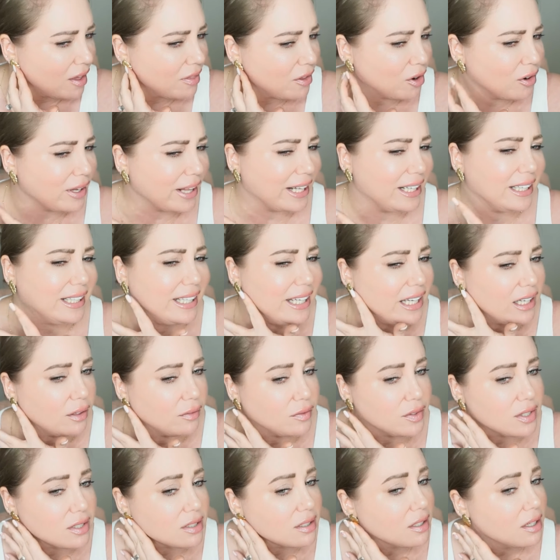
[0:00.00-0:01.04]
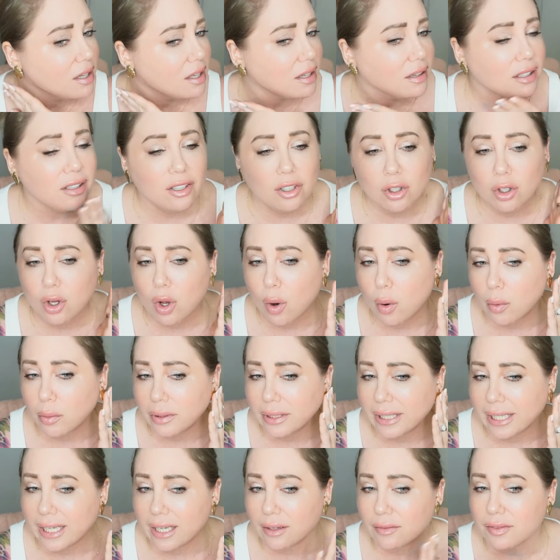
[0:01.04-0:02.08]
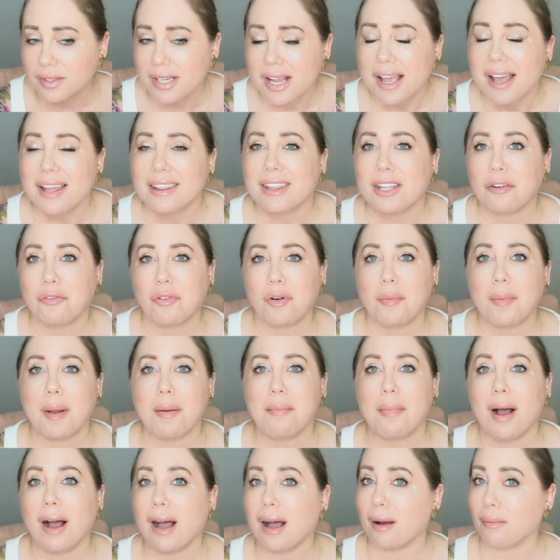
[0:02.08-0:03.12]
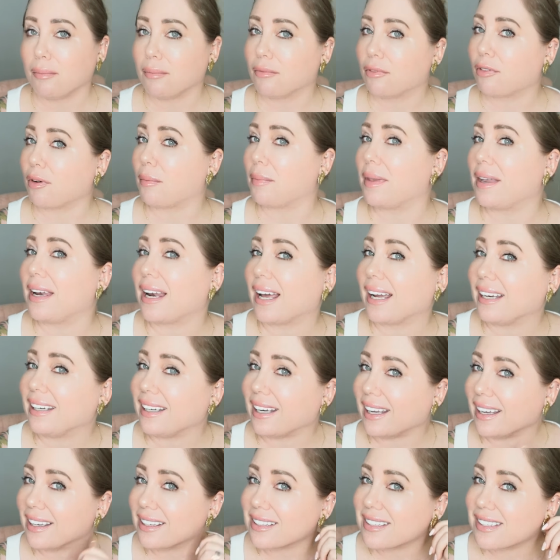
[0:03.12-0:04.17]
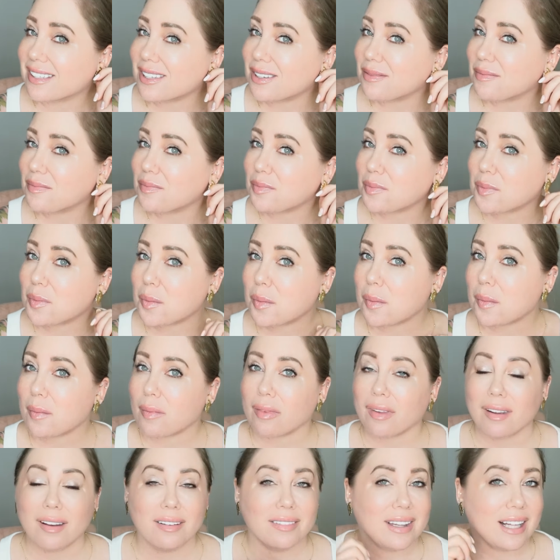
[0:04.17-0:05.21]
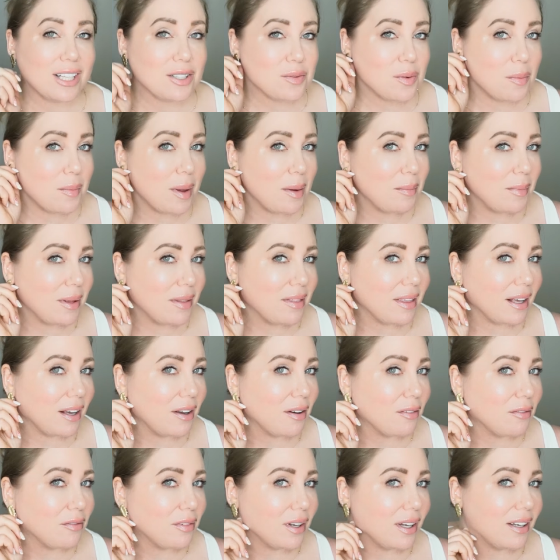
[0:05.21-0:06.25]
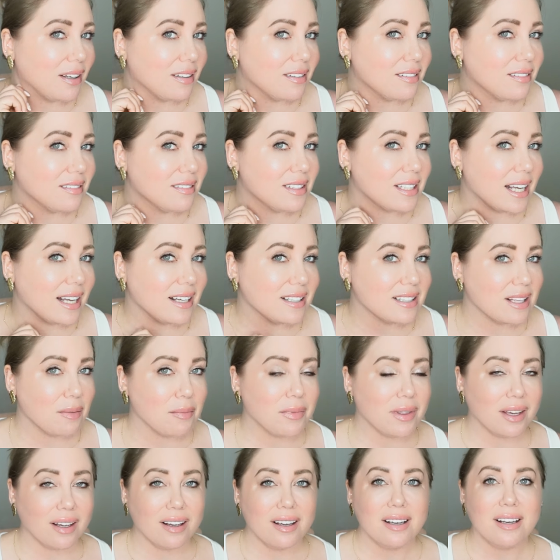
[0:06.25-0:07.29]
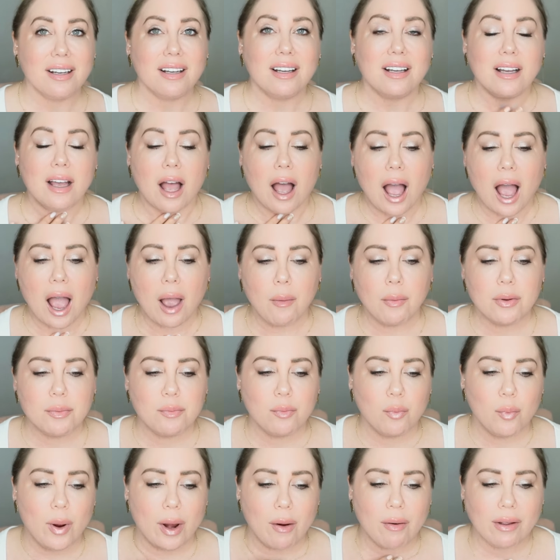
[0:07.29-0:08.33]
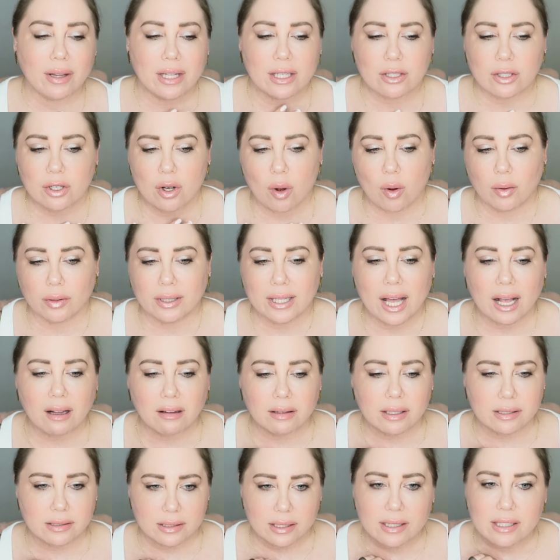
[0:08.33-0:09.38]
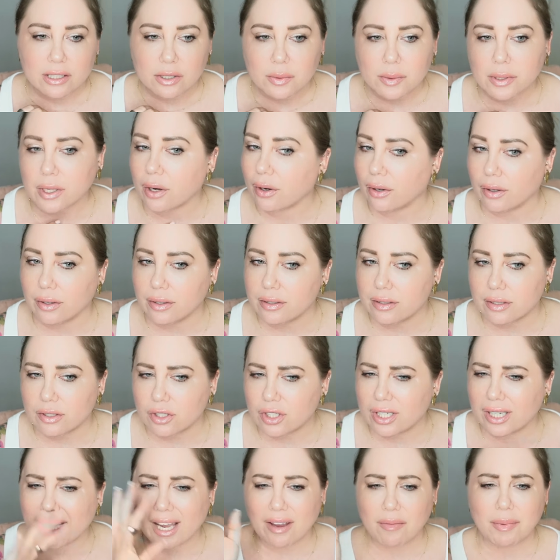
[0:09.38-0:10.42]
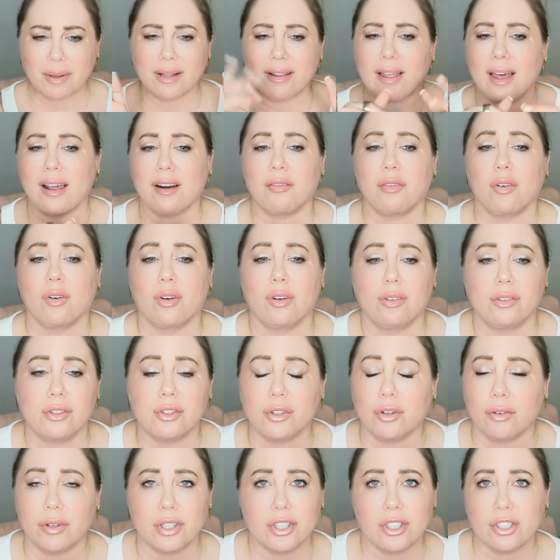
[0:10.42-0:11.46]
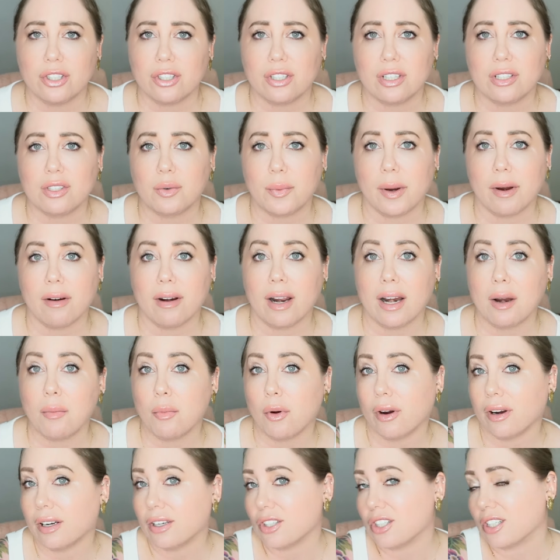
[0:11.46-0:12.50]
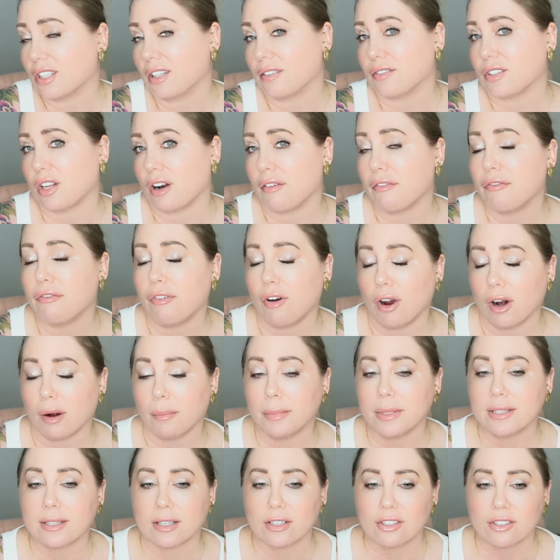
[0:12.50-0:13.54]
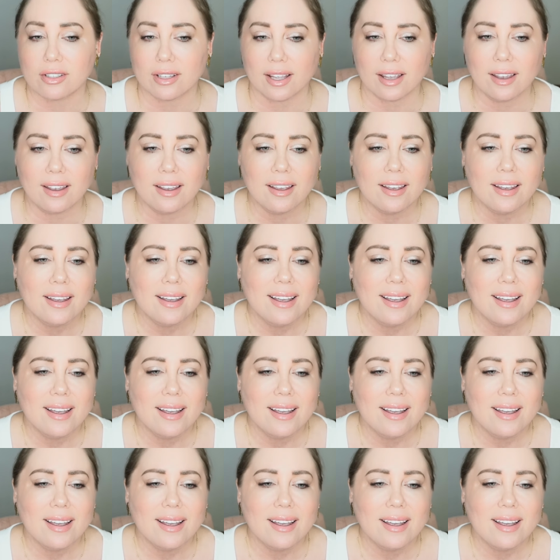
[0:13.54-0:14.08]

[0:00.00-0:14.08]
They're like leaves, little gold leaves. They're from my mom from the 90s. That's what made me think of saying something. I've been wearing this gold necklace and this was hers. She gave me a lot of her old jewelry. She just doesn't wear it anymore because she lives on a farm essentially.